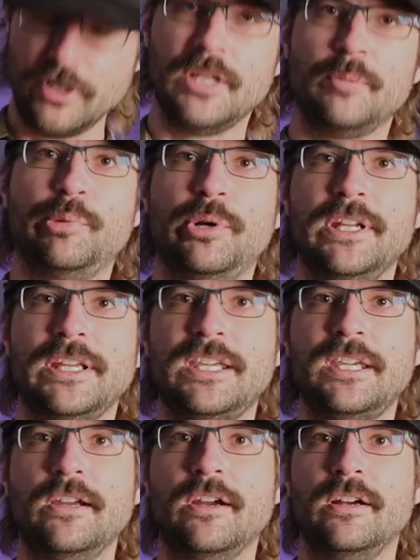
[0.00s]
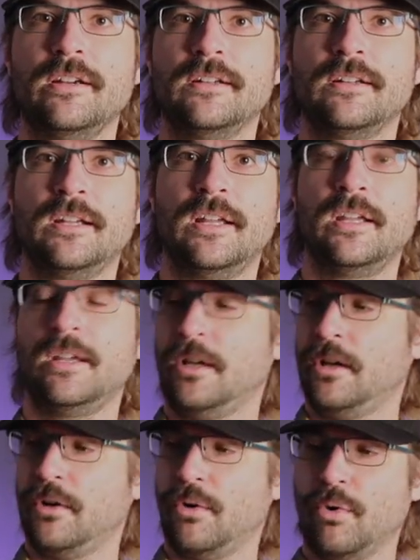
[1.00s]
can put it here,
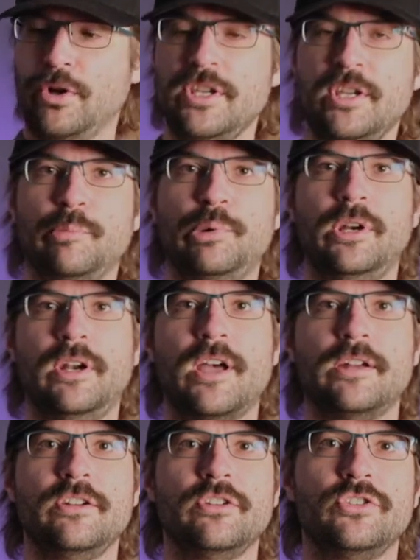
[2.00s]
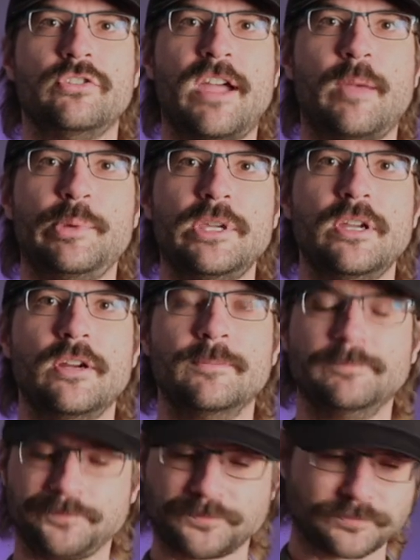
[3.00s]
or you can put it on your strap here.
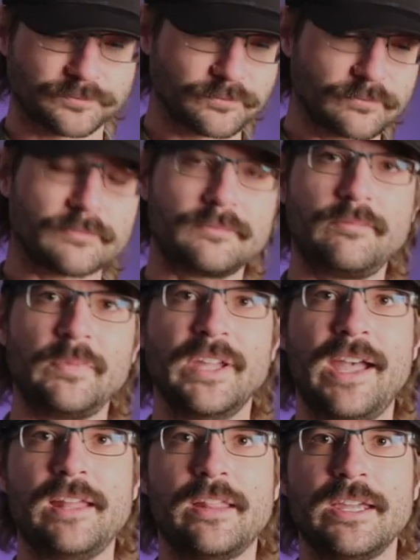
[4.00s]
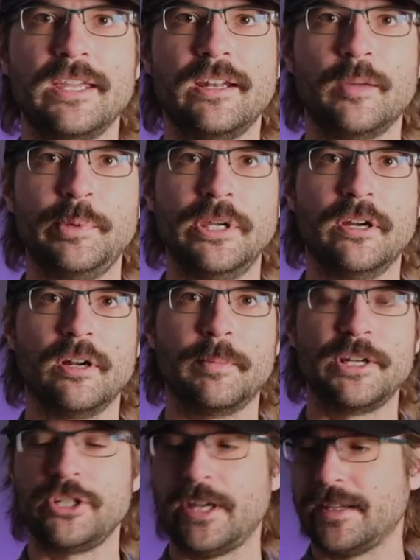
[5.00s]
I like it up here on my
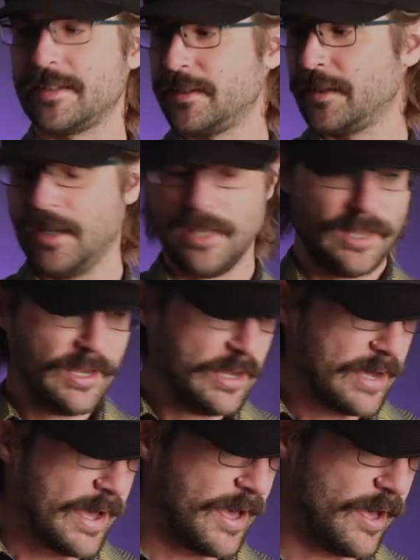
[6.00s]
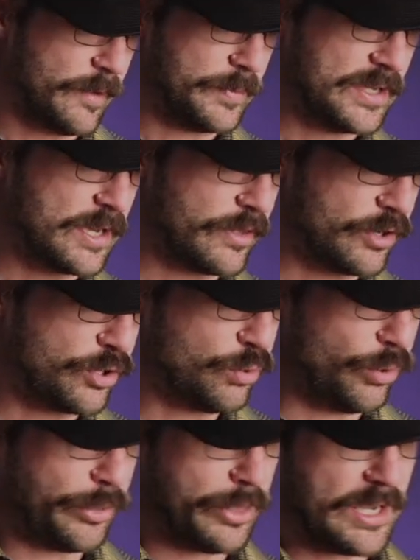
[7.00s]
chest. The other
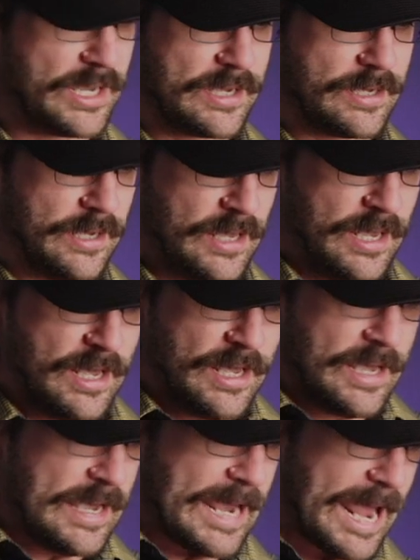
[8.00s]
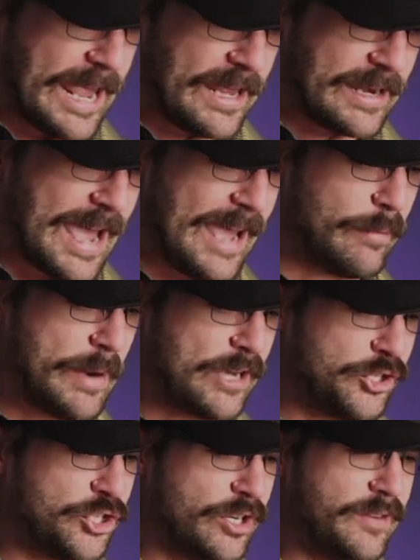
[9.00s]
cool thing, and I'm
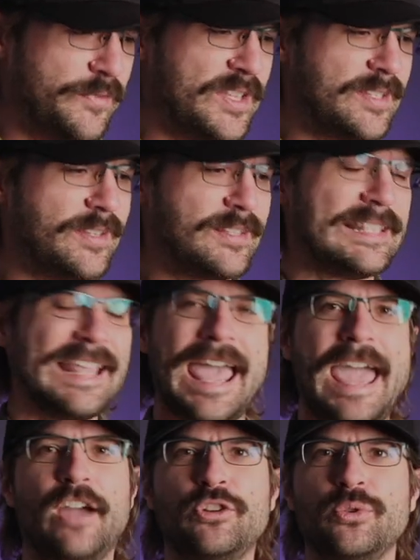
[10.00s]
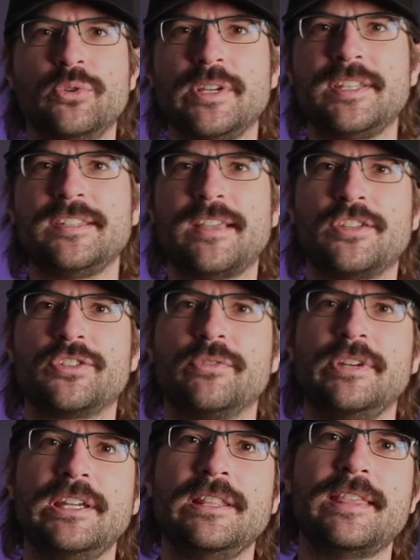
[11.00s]
not sure if this is the actual
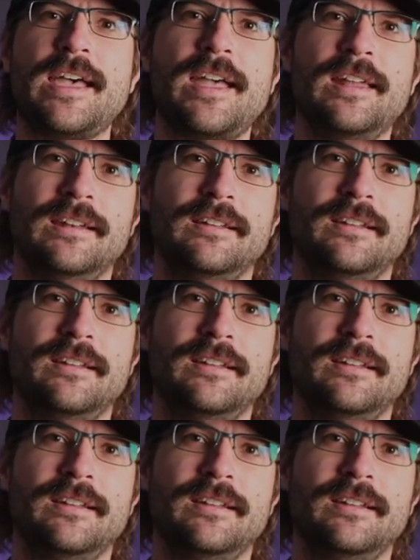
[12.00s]
accessory that